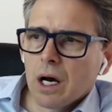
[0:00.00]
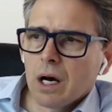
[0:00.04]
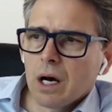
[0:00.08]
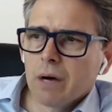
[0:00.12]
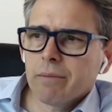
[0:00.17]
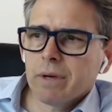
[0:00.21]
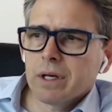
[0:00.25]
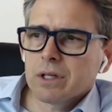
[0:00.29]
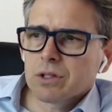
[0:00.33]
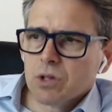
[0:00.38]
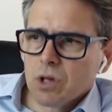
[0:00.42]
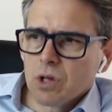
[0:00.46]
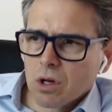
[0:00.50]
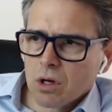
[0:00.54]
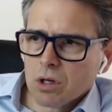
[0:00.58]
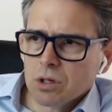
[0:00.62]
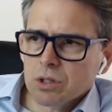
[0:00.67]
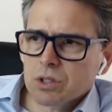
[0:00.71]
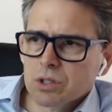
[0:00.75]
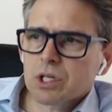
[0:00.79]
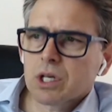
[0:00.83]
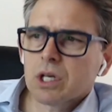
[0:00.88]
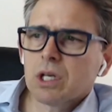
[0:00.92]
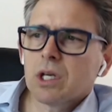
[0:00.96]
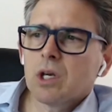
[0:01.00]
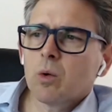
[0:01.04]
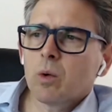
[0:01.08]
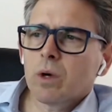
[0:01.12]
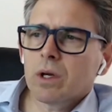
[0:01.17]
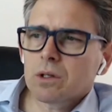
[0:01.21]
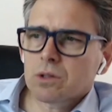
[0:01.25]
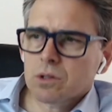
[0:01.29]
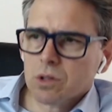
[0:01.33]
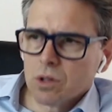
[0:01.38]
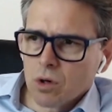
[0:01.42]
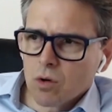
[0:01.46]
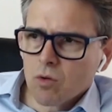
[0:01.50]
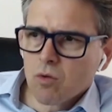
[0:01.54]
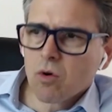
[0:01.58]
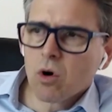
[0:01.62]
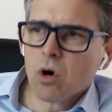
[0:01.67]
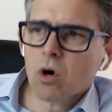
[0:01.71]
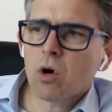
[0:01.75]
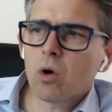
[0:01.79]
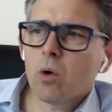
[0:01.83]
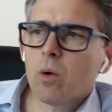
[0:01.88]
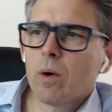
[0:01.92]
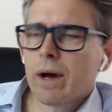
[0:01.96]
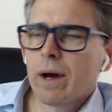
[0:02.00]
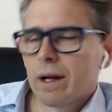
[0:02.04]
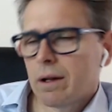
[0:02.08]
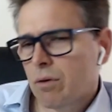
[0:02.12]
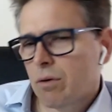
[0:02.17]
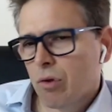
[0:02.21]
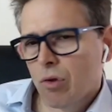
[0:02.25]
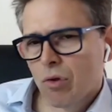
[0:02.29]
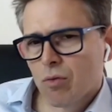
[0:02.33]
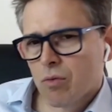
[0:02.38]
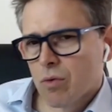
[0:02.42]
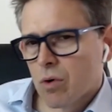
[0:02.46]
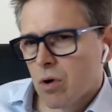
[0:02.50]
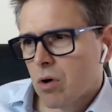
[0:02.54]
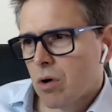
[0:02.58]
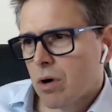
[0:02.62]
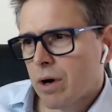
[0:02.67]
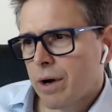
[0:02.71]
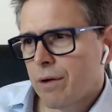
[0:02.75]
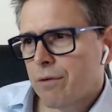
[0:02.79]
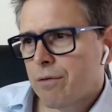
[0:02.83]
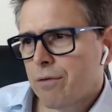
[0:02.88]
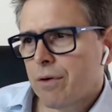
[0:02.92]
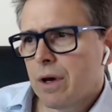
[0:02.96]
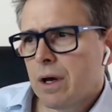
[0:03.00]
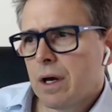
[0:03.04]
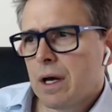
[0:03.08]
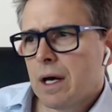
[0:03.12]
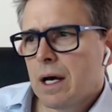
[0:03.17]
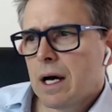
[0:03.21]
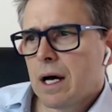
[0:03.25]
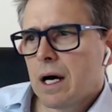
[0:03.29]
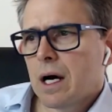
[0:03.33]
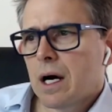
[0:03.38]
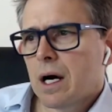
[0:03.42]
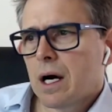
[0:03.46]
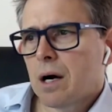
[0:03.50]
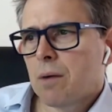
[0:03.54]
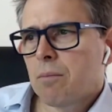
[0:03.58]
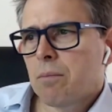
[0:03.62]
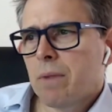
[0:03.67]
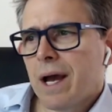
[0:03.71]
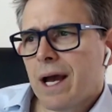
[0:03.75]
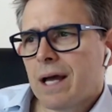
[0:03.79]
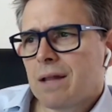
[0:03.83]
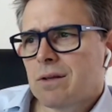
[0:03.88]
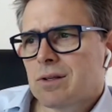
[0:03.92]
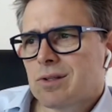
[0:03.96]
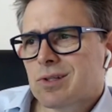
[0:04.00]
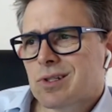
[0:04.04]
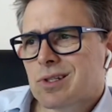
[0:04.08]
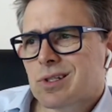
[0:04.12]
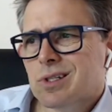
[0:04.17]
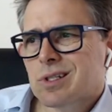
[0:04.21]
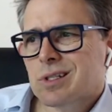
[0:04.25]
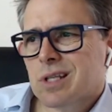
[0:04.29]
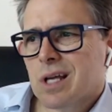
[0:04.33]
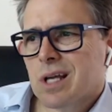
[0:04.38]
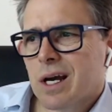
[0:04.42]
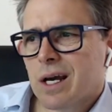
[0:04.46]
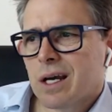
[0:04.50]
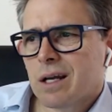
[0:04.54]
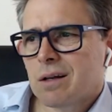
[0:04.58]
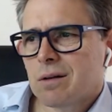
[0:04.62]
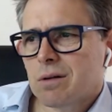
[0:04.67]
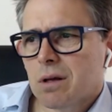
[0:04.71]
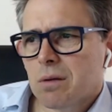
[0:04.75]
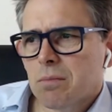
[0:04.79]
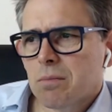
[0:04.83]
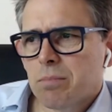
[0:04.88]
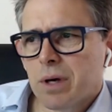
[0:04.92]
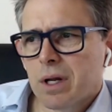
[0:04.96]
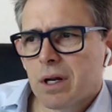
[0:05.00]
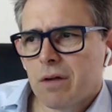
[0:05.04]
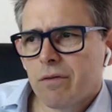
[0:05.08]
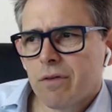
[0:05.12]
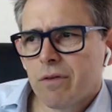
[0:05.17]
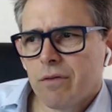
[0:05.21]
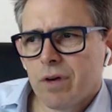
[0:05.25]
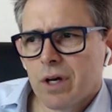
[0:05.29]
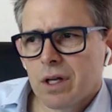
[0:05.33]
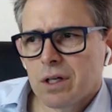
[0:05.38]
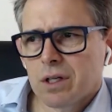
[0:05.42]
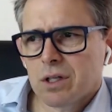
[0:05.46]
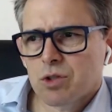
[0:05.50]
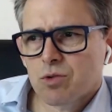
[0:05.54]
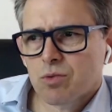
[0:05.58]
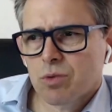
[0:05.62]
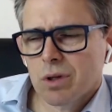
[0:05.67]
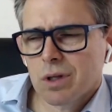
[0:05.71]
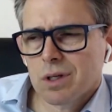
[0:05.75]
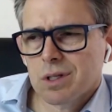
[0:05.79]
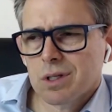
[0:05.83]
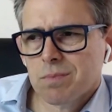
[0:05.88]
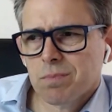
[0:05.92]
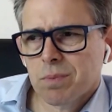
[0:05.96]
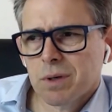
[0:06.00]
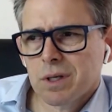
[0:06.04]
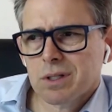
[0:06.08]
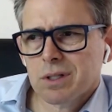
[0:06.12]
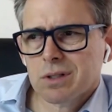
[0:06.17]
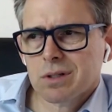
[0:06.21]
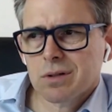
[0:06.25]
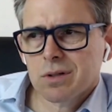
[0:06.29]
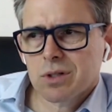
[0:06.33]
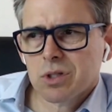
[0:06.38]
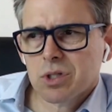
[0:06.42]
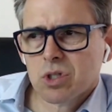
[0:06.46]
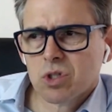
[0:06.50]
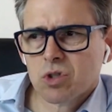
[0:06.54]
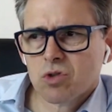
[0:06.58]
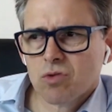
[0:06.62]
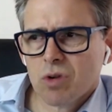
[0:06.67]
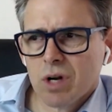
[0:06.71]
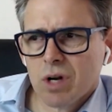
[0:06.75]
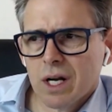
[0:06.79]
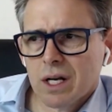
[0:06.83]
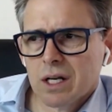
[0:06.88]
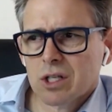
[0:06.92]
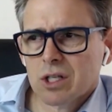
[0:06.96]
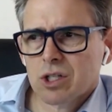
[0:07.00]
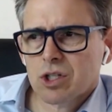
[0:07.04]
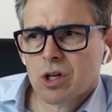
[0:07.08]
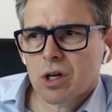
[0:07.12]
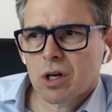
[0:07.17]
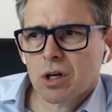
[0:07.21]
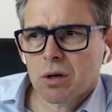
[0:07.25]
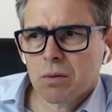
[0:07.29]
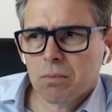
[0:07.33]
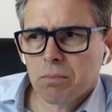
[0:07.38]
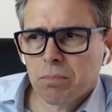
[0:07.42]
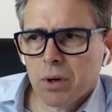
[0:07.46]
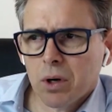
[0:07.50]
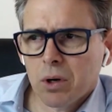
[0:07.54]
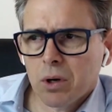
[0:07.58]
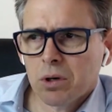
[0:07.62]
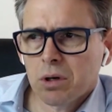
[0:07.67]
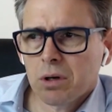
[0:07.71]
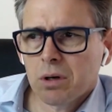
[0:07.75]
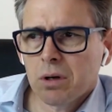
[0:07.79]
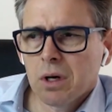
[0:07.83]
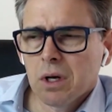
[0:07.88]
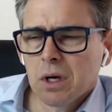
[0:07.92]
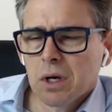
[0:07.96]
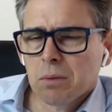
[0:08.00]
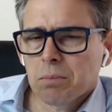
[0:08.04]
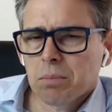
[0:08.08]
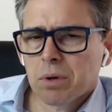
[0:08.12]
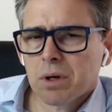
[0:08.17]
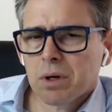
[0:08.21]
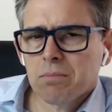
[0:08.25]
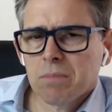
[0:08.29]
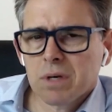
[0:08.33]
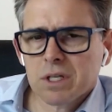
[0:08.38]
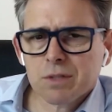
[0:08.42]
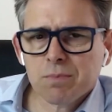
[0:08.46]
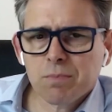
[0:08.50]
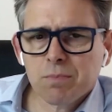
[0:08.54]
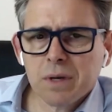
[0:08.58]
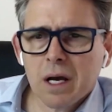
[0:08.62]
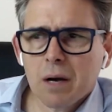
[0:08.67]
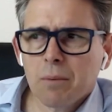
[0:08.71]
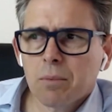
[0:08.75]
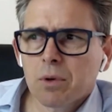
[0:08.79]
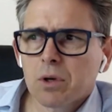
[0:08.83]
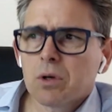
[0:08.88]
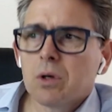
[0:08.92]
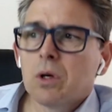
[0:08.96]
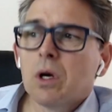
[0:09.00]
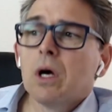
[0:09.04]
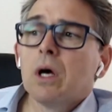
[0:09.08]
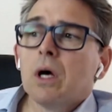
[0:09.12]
It's continuing to grow and thrive. And the sustained competitive advantage really speaks to the strategy component, but it must be able to